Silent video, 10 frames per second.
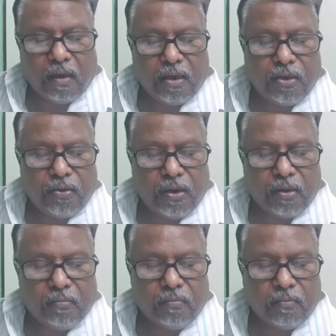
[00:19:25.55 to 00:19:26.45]

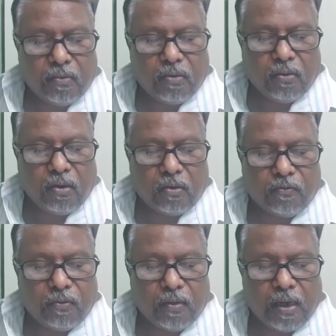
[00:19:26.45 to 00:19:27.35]
duodenum
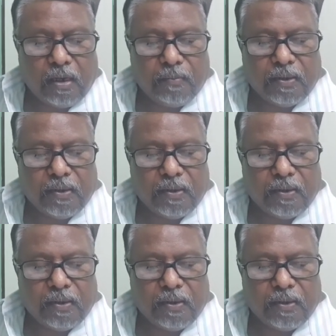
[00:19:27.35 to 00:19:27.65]
or help